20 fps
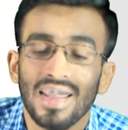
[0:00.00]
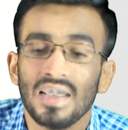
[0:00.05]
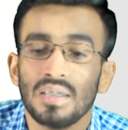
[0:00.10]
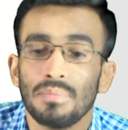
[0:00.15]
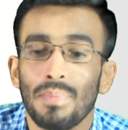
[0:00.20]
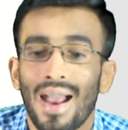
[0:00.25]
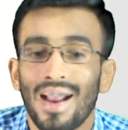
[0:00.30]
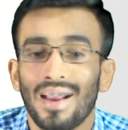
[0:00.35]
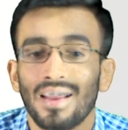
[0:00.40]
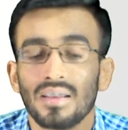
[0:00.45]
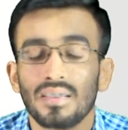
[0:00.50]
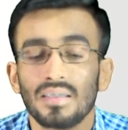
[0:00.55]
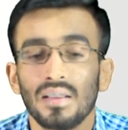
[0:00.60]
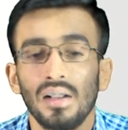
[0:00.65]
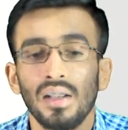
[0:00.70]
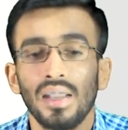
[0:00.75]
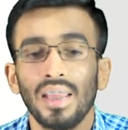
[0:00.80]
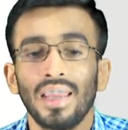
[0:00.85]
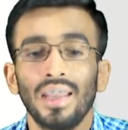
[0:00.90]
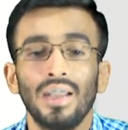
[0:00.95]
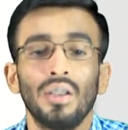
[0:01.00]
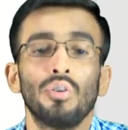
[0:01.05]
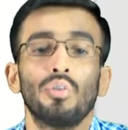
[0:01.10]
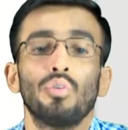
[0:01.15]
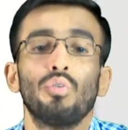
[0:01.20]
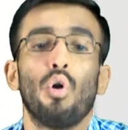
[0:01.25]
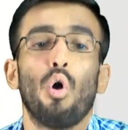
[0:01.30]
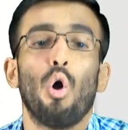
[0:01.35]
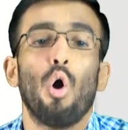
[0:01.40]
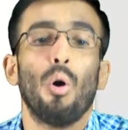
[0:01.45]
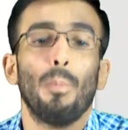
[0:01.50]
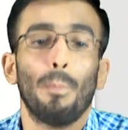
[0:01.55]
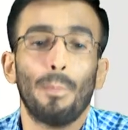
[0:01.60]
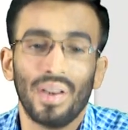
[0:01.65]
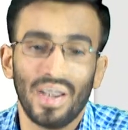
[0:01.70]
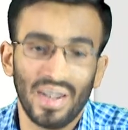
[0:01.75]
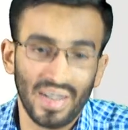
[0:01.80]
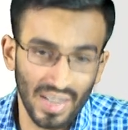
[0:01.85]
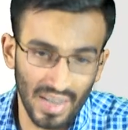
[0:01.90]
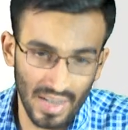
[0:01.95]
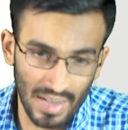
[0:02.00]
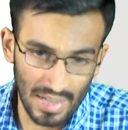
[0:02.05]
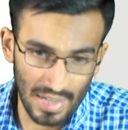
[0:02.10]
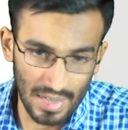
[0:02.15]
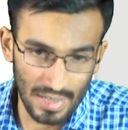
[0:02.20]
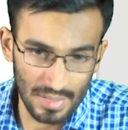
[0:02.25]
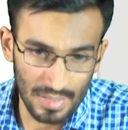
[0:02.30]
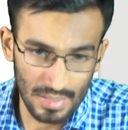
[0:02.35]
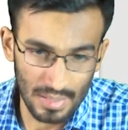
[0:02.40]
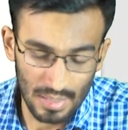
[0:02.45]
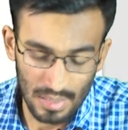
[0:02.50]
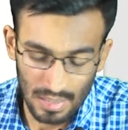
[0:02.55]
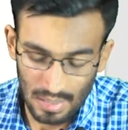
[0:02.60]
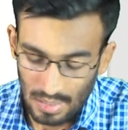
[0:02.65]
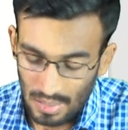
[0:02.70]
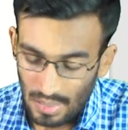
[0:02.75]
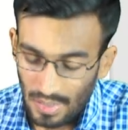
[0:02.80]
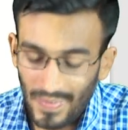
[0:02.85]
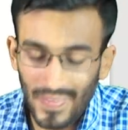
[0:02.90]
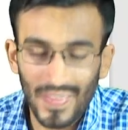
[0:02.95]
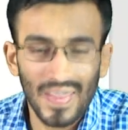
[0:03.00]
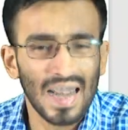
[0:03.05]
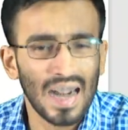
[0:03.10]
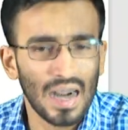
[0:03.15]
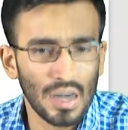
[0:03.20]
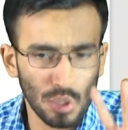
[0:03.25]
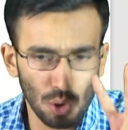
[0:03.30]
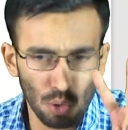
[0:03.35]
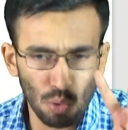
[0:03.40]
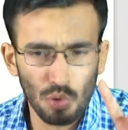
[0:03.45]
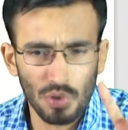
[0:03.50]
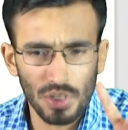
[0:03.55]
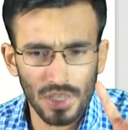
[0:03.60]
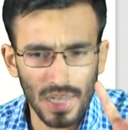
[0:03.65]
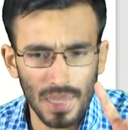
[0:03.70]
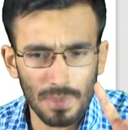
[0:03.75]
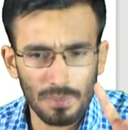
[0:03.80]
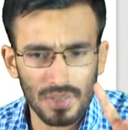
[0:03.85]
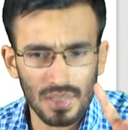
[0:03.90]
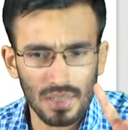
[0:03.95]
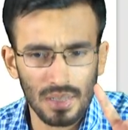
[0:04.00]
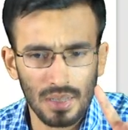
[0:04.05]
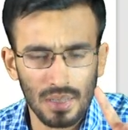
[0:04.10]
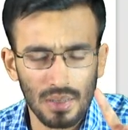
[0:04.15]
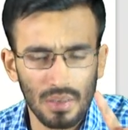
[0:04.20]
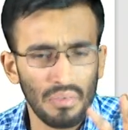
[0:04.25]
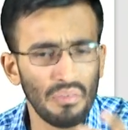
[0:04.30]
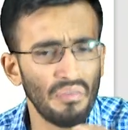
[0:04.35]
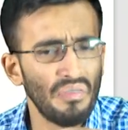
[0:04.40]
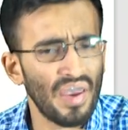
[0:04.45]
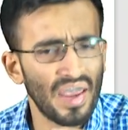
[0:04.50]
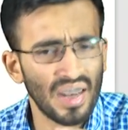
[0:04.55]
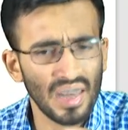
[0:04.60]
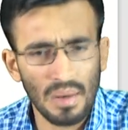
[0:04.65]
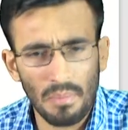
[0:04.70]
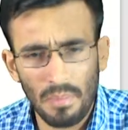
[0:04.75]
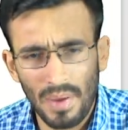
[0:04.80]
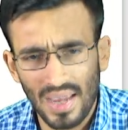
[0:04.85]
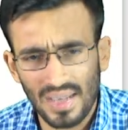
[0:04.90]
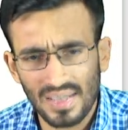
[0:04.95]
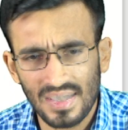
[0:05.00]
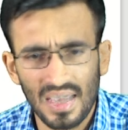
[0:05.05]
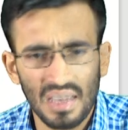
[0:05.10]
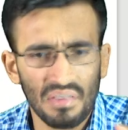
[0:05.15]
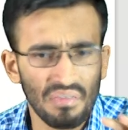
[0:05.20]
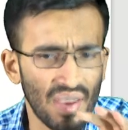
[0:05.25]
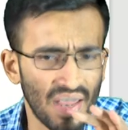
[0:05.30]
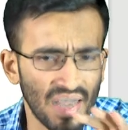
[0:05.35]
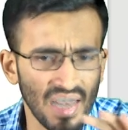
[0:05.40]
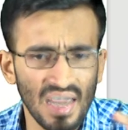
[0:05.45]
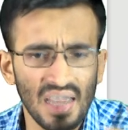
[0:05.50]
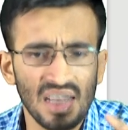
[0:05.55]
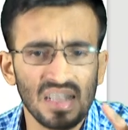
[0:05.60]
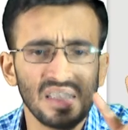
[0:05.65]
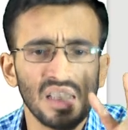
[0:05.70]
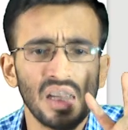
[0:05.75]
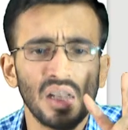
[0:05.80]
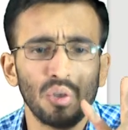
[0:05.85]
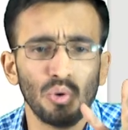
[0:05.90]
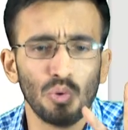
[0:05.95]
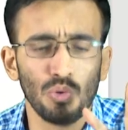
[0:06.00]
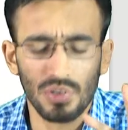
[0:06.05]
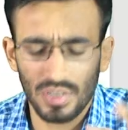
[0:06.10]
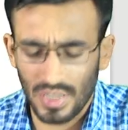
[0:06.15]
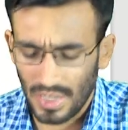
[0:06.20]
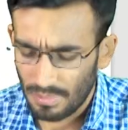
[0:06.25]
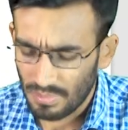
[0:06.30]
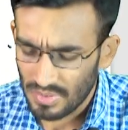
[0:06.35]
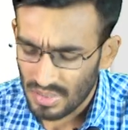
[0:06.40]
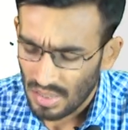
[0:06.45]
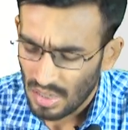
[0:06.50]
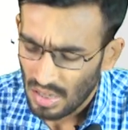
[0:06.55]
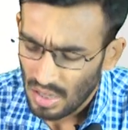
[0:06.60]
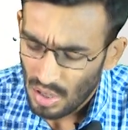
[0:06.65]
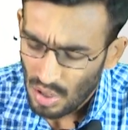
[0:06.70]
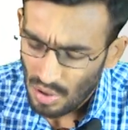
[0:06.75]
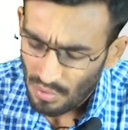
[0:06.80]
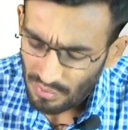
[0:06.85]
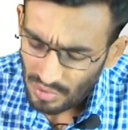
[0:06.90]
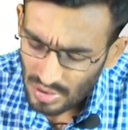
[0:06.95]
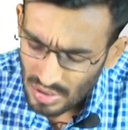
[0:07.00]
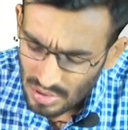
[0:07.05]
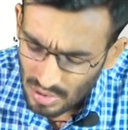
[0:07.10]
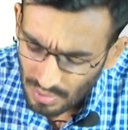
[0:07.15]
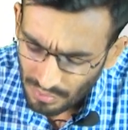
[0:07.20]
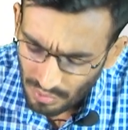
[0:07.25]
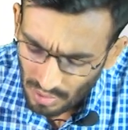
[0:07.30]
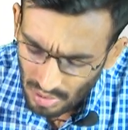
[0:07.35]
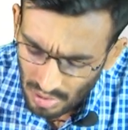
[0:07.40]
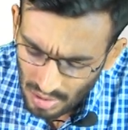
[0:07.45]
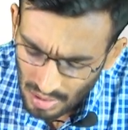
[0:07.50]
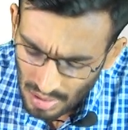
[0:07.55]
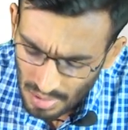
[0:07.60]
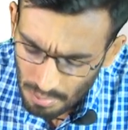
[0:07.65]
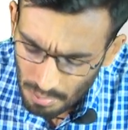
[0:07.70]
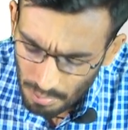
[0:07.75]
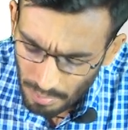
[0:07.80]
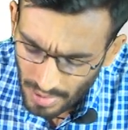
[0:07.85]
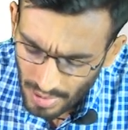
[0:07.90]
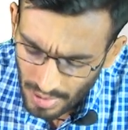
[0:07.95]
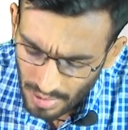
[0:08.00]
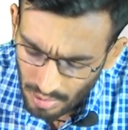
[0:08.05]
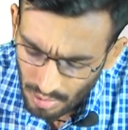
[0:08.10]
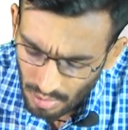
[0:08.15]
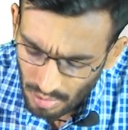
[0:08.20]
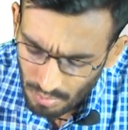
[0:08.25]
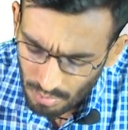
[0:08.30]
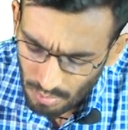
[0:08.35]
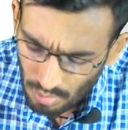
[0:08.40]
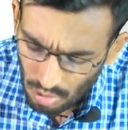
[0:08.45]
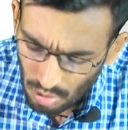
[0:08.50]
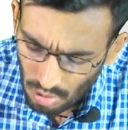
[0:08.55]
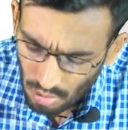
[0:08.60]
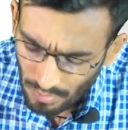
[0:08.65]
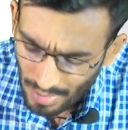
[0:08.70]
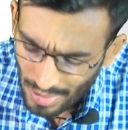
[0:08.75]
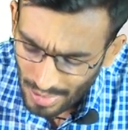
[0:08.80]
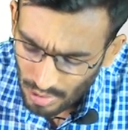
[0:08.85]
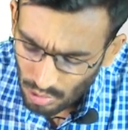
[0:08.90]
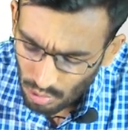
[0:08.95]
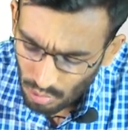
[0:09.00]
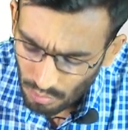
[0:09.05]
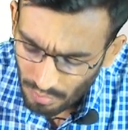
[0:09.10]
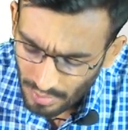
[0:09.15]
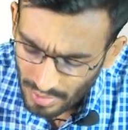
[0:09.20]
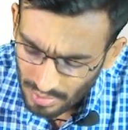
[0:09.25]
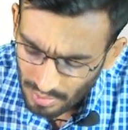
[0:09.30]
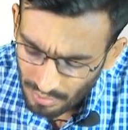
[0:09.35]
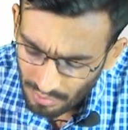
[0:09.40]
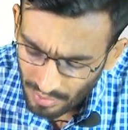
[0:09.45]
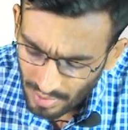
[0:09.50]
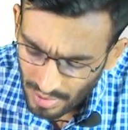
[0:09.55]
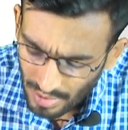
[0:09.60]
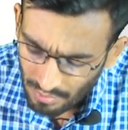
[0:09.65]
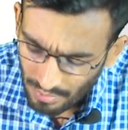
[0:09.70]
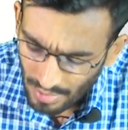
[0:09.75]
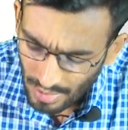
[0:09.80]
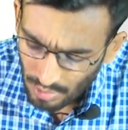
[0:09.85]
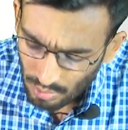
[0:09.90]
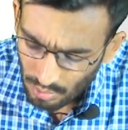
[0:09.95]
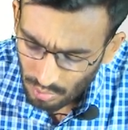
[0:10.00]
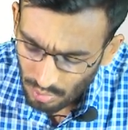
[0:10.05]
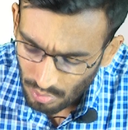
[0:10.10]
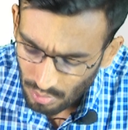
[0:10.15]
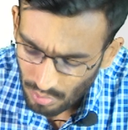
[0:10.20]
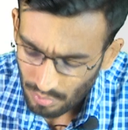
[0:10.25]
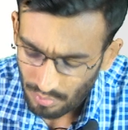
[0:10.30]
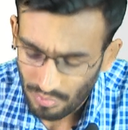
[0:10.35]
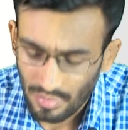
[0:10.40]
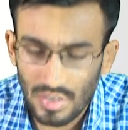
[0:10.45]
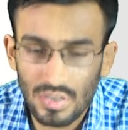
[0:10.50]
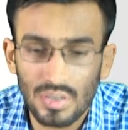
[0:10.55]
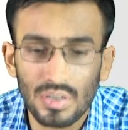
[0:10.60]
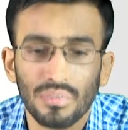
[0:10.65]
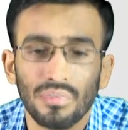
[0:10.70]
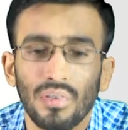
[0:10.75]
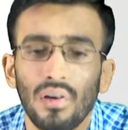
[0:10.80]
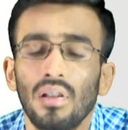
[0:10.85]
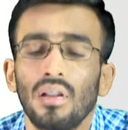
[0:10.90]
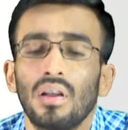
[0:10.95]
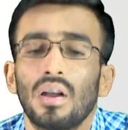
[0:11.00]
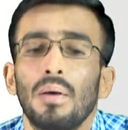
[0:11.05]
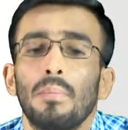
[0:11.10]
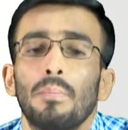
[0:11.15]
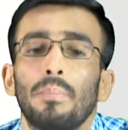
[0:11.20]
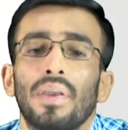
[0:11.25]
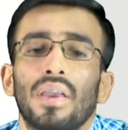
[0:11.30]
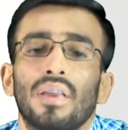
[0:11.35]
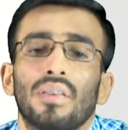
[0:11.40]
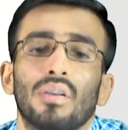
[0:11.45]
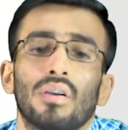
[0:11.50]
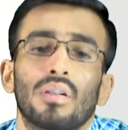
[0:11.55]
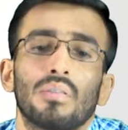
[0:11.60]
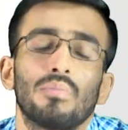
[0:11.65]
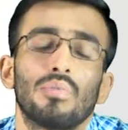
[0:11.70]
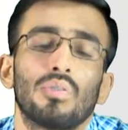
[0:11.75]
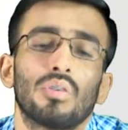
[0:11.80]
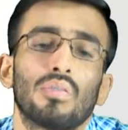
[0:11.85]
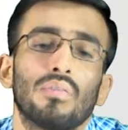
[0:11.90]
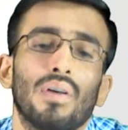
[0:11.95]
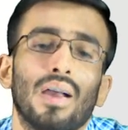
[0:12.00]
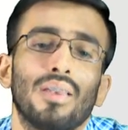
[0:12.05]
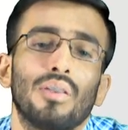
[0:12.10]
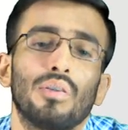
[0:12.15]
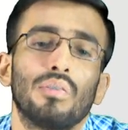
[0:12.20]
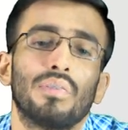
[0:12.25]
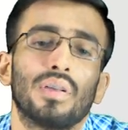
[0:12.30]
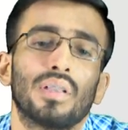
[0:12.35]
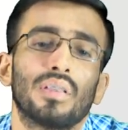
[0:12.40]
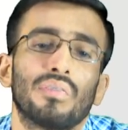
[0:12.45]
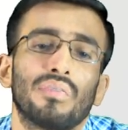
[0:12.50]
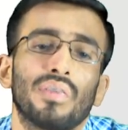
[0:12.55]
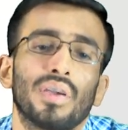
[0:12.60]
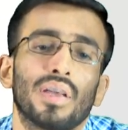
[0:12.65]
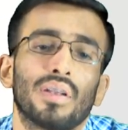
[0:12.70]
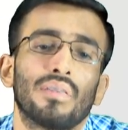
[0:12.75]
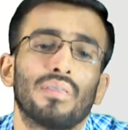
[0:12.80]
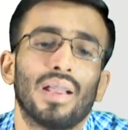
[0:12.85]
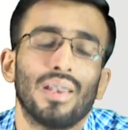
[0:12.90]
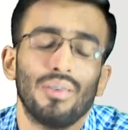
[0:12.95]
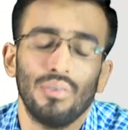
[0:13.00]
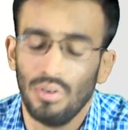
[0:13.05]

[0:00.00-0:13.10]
back resulting into operating lease, there are two steps. Very basic, very easy two steps. First of all, compare your book value with fair value. First of all, compare your book value with fair value.